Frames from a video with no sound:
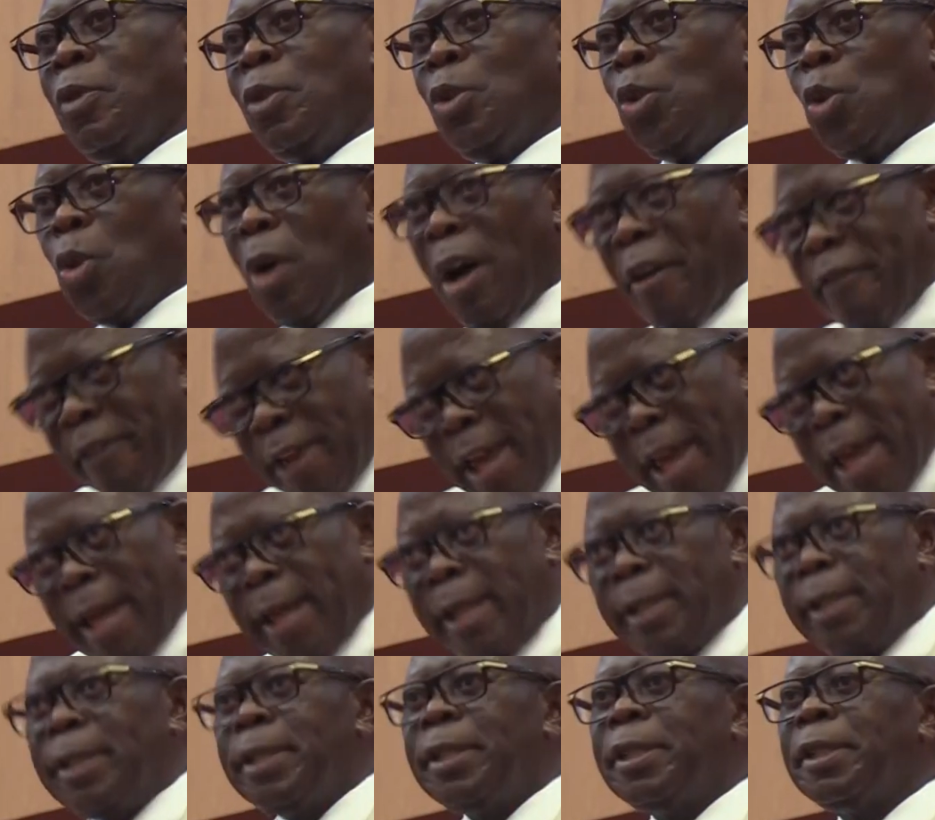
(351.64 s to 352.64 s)
you have
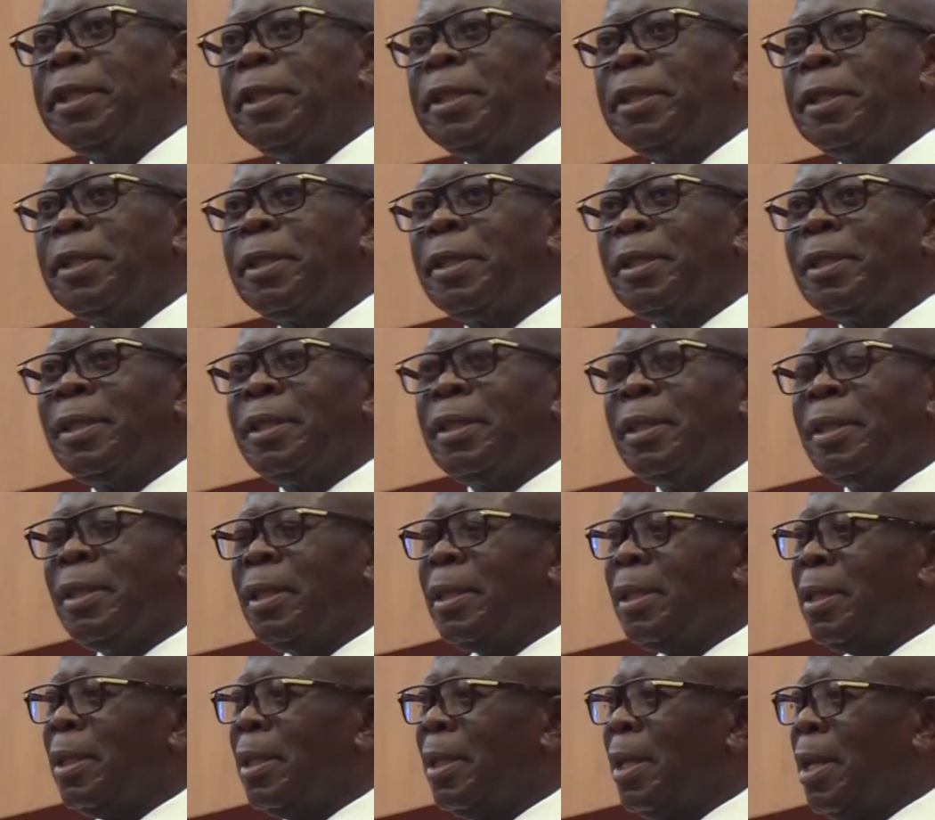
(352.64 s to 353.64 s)
erred.
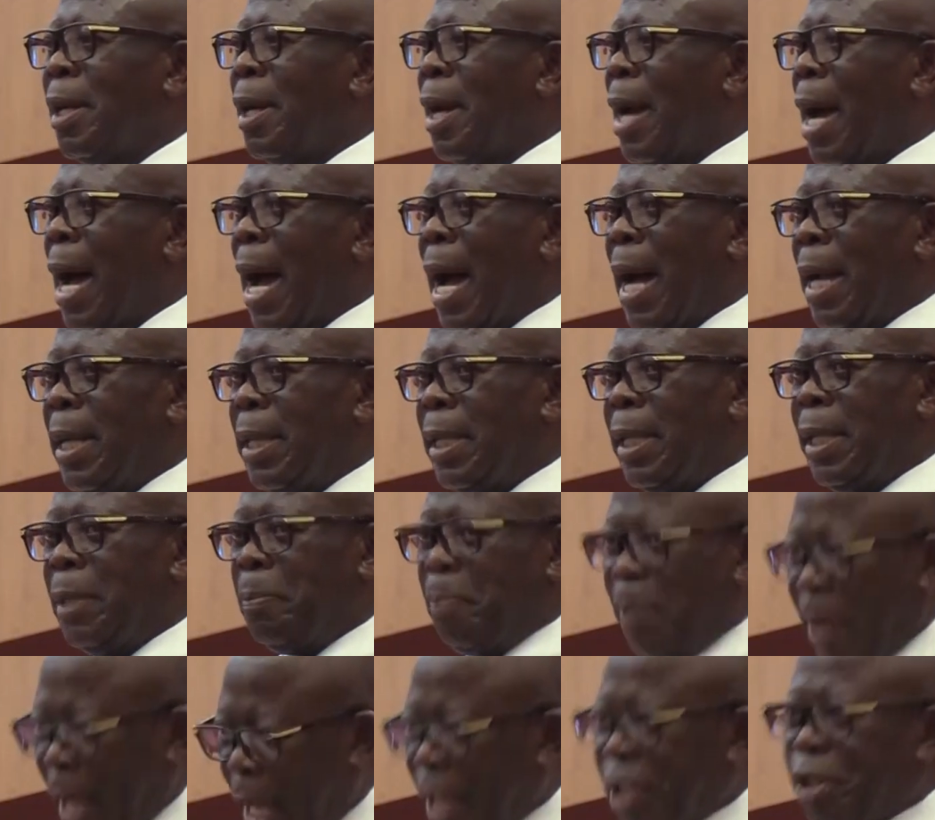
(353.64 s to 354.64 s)
And
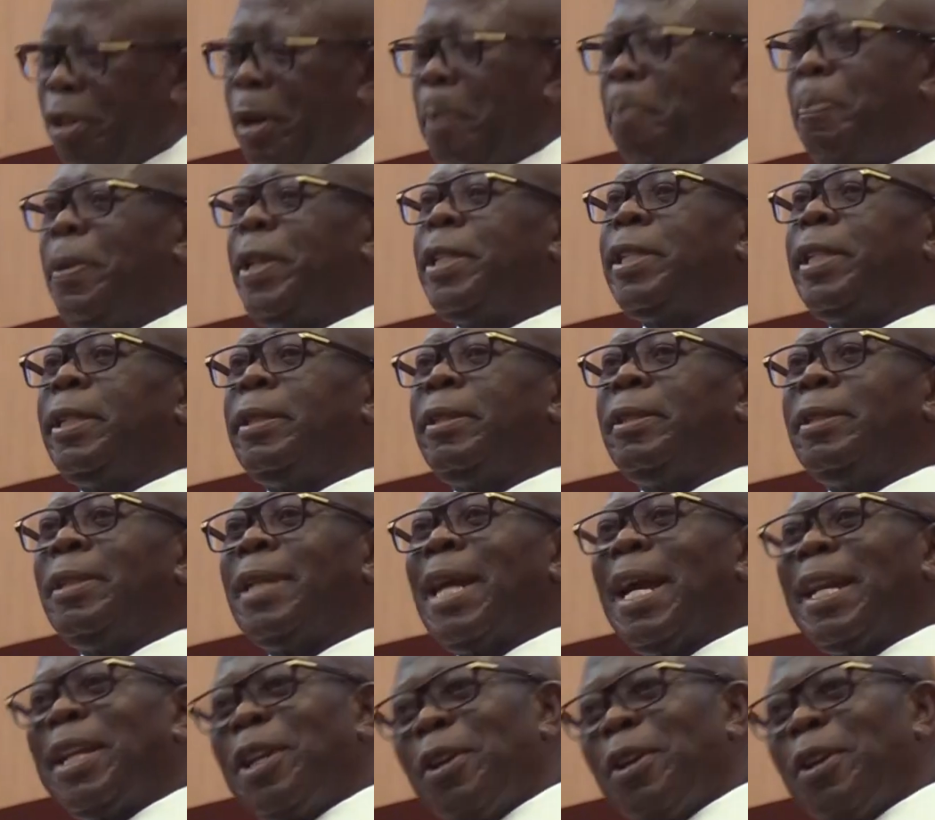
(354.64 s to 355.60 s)
it bears repeating that